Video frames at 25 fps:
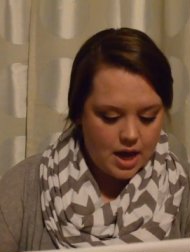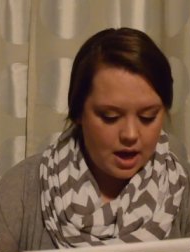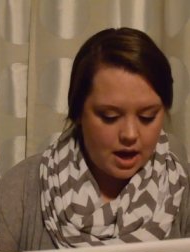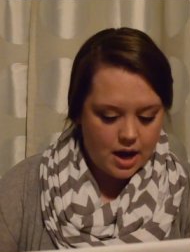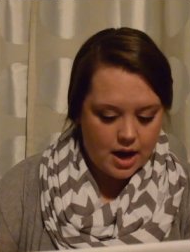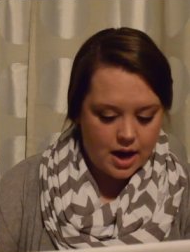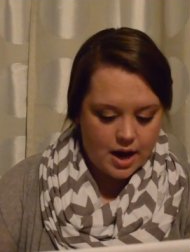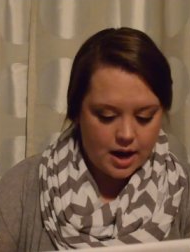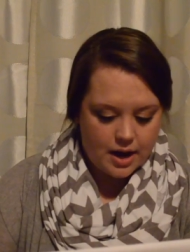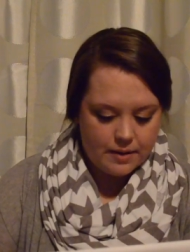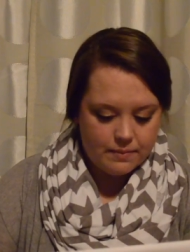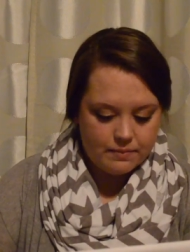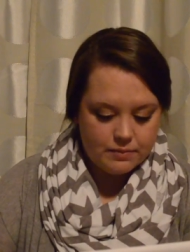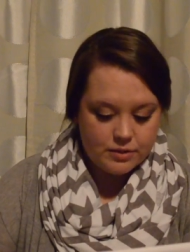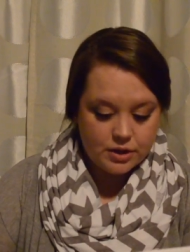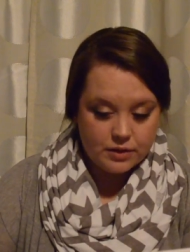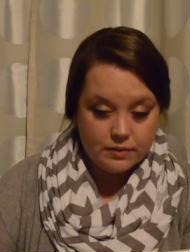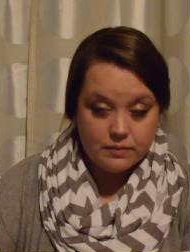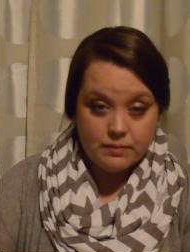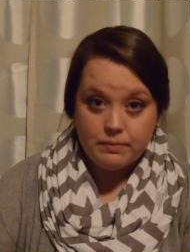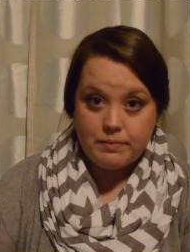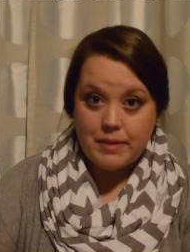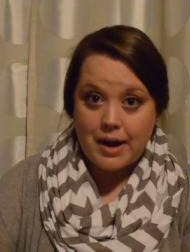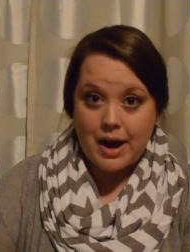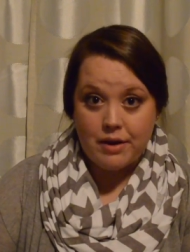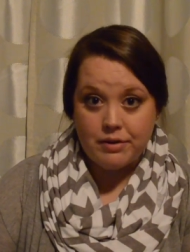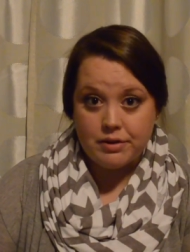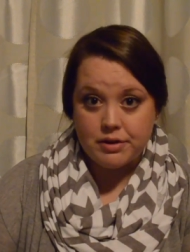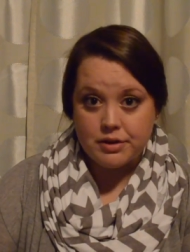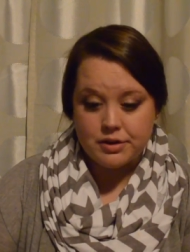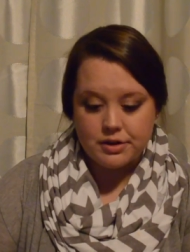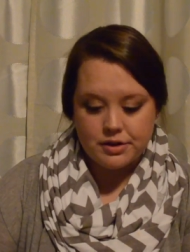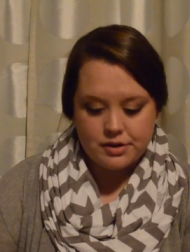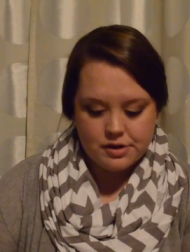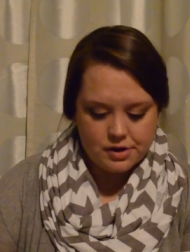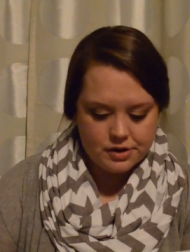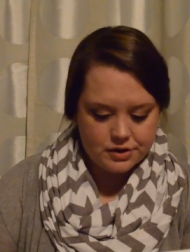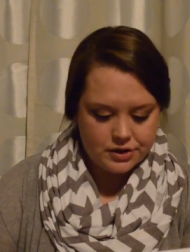uh, powder
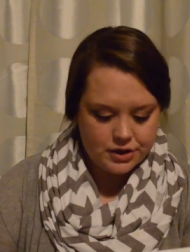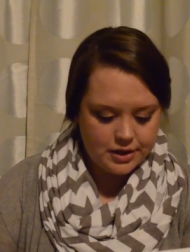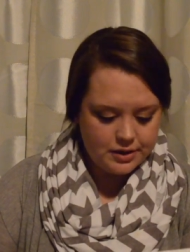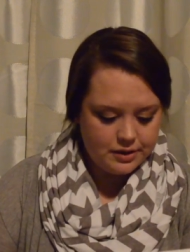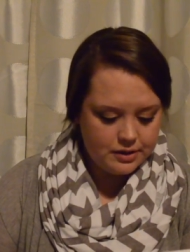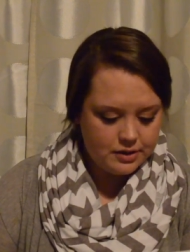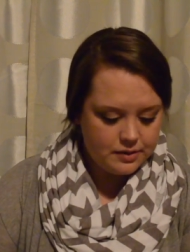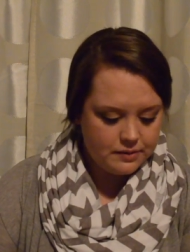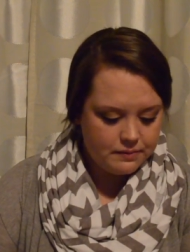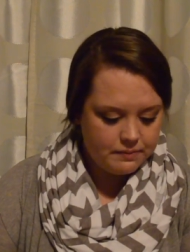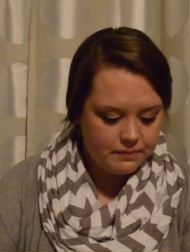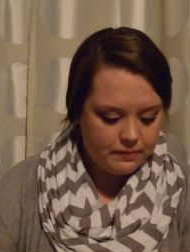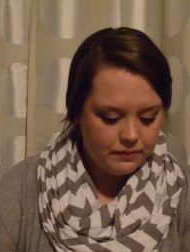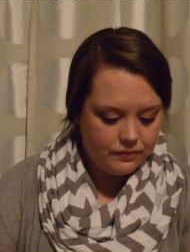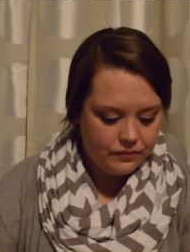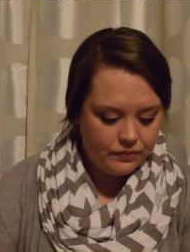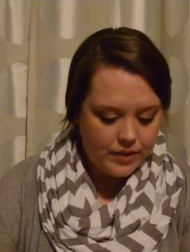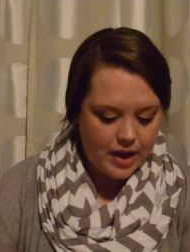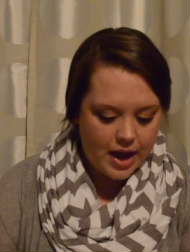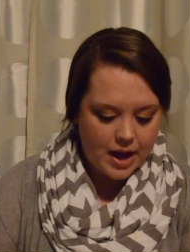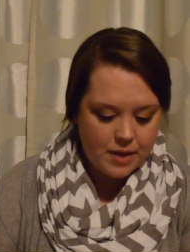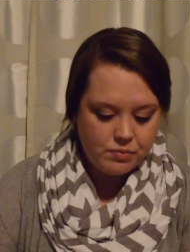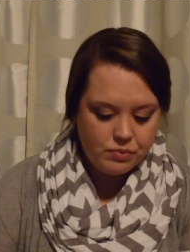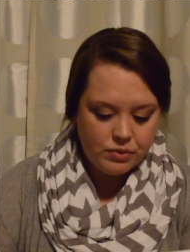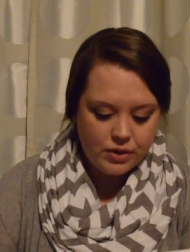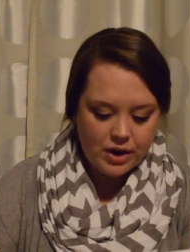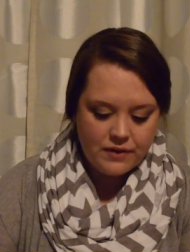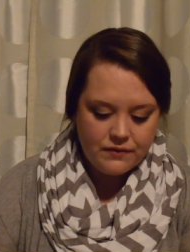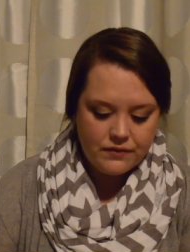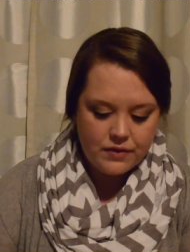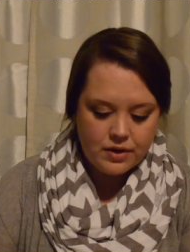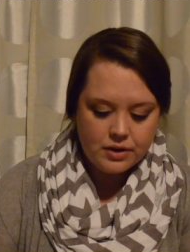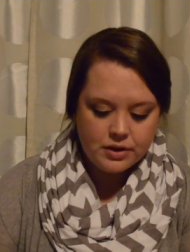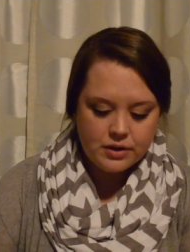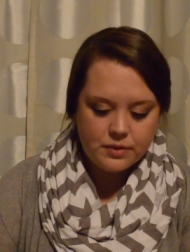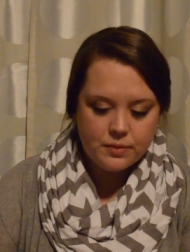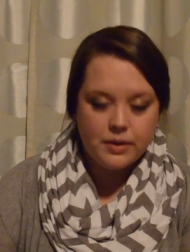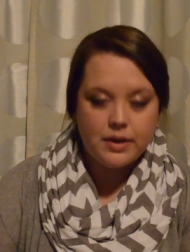detergent, and
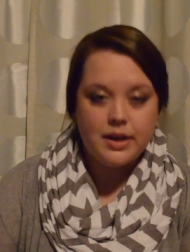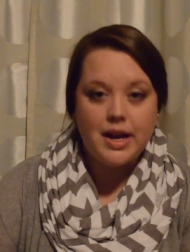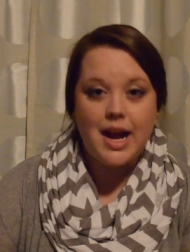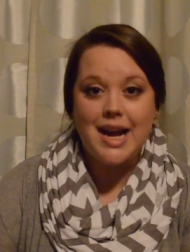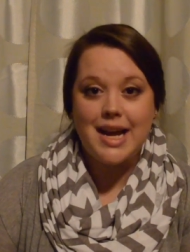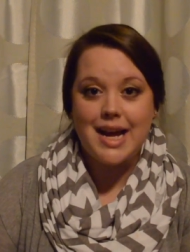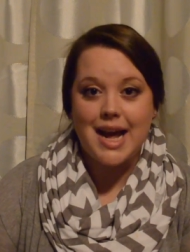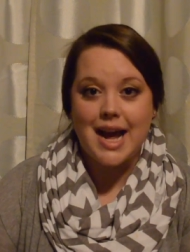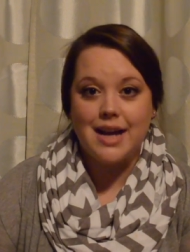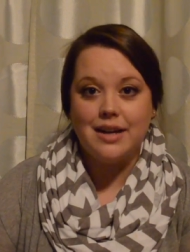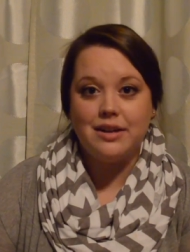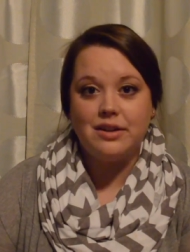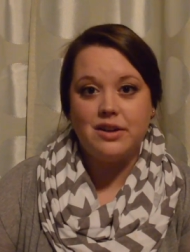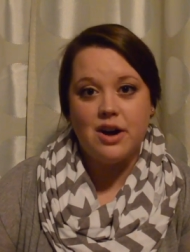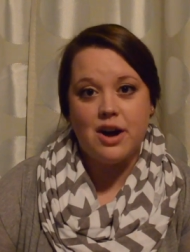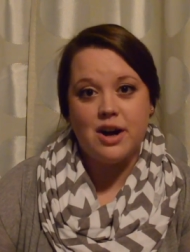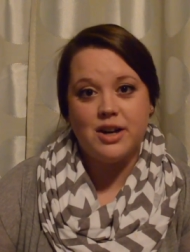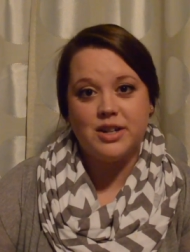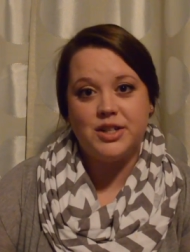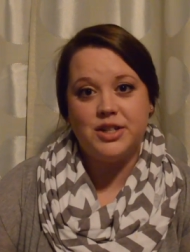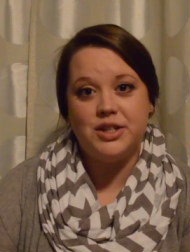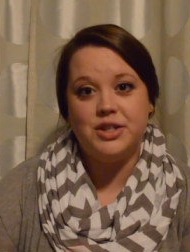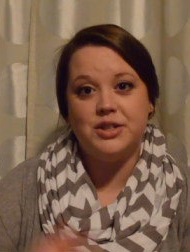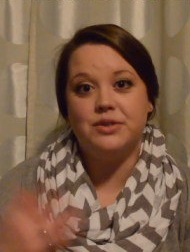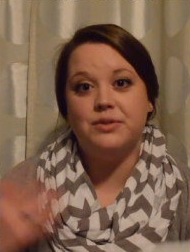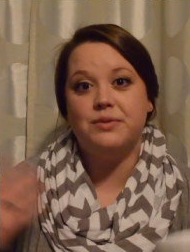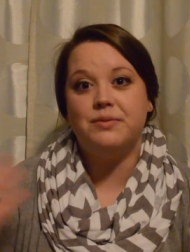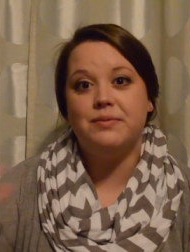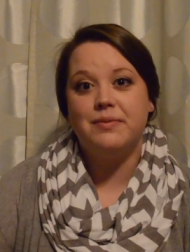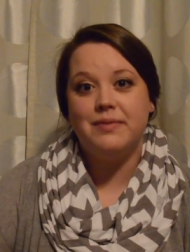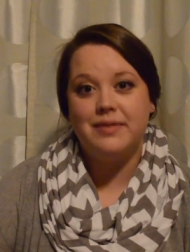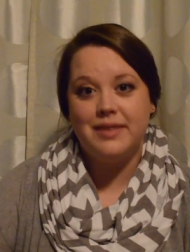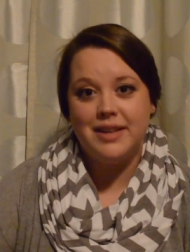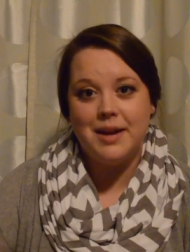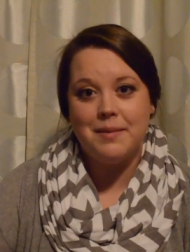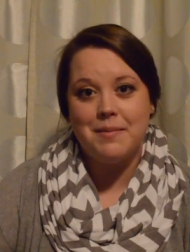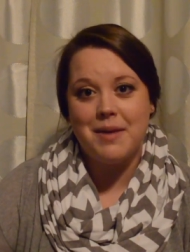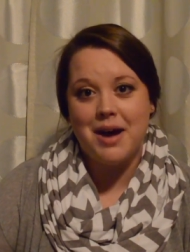pre-folds would again cost you
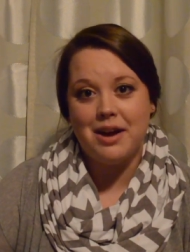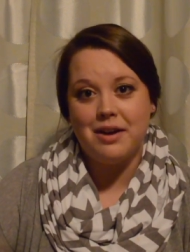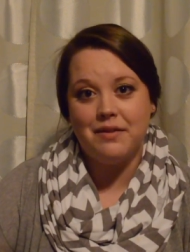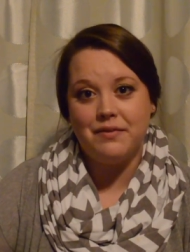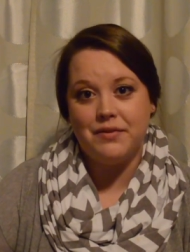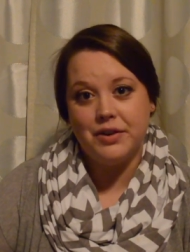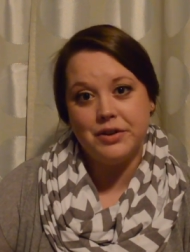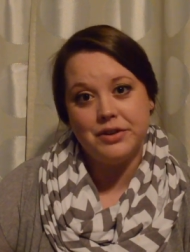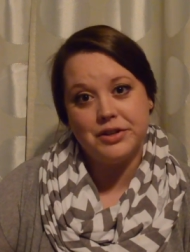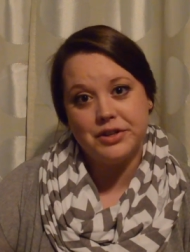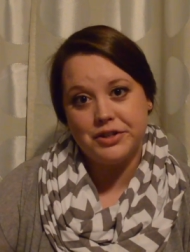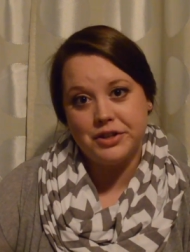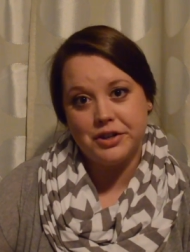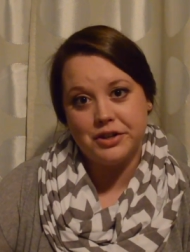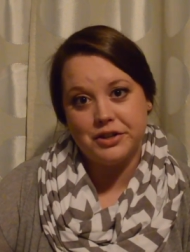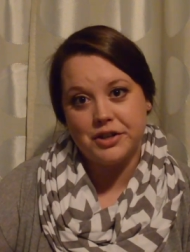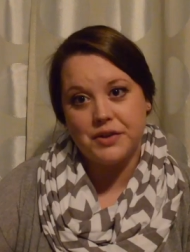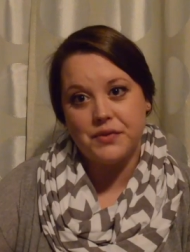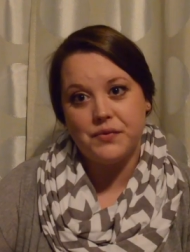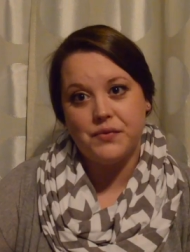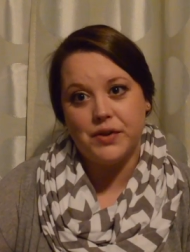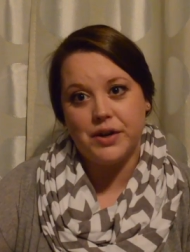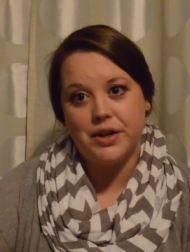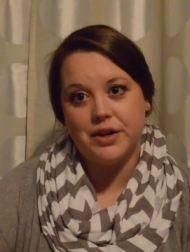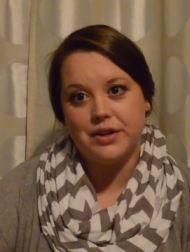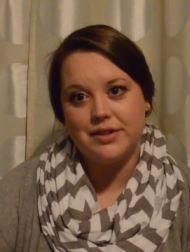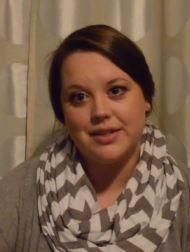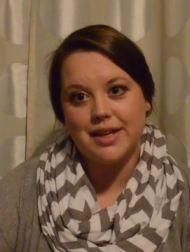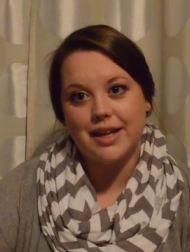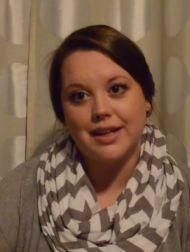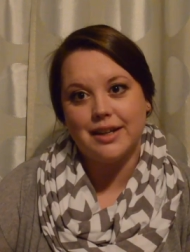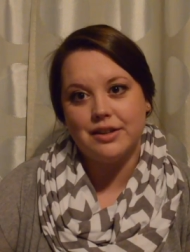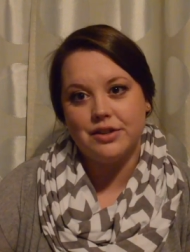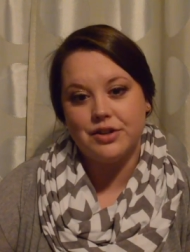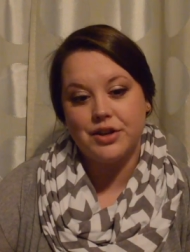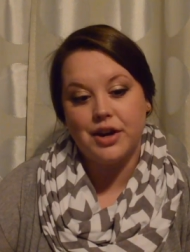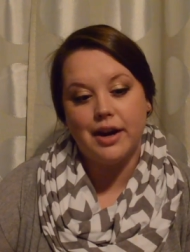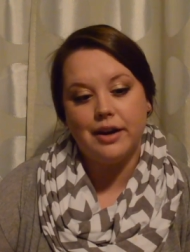the amount of your detergent for your
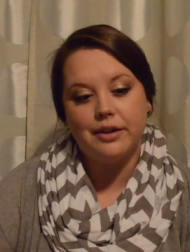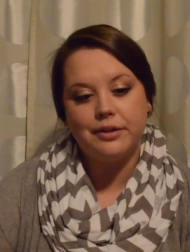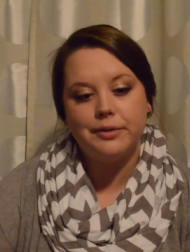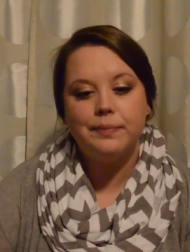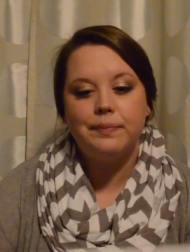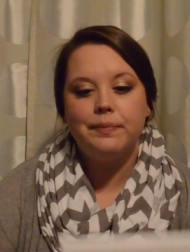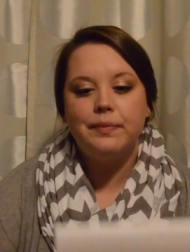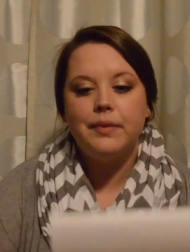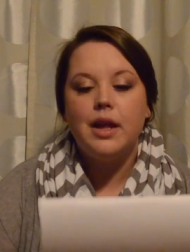second child.